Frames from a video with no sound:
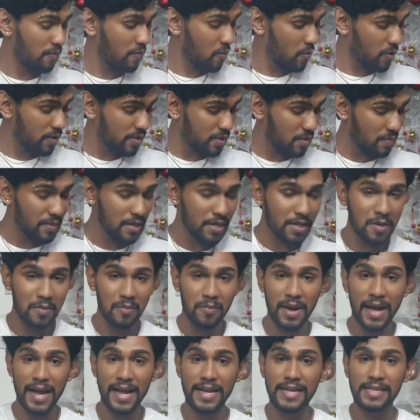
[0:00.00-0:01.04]
for it to be
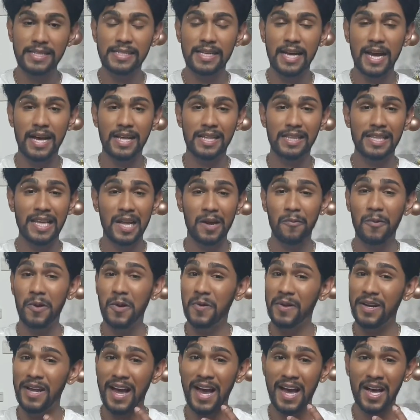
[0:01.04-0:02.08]
combined and then
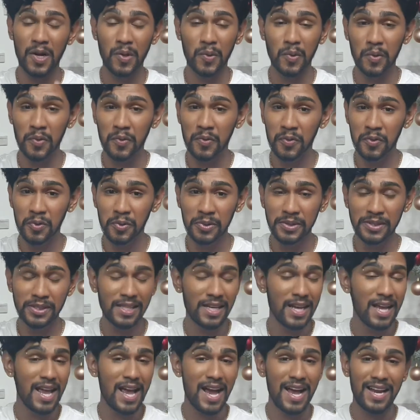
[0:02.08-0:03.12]
we're going to add our fruit
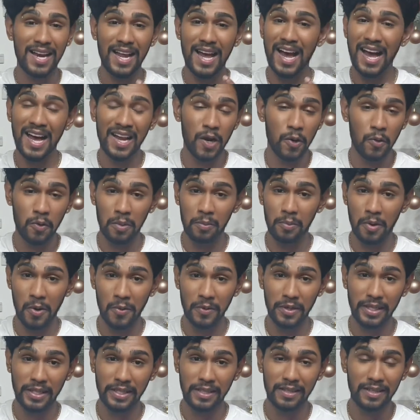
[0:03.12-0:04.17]
and add our
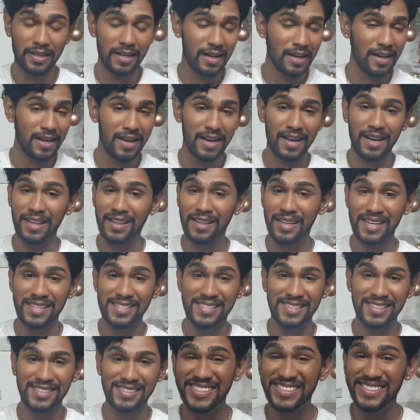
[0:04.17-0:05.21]
browning and
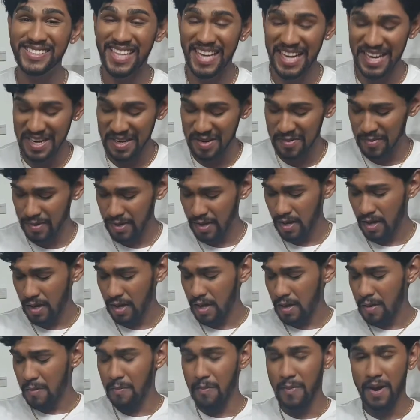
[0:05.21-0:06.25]
that's it. Time
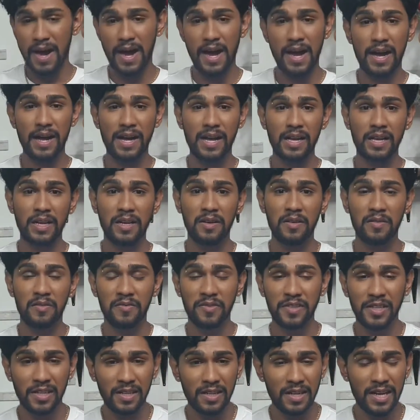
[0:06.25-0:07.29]
my
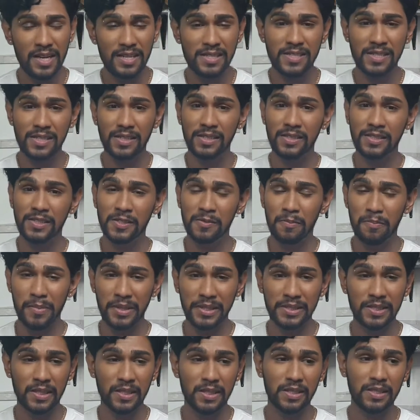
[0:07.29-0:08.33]
vanilla essence,
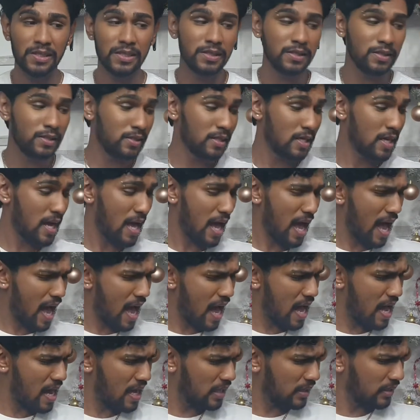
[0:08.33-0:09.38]
bitters,
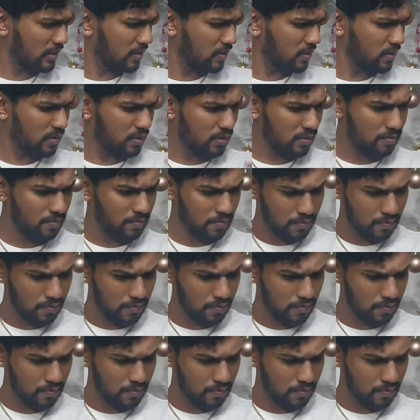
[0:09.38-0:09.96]
and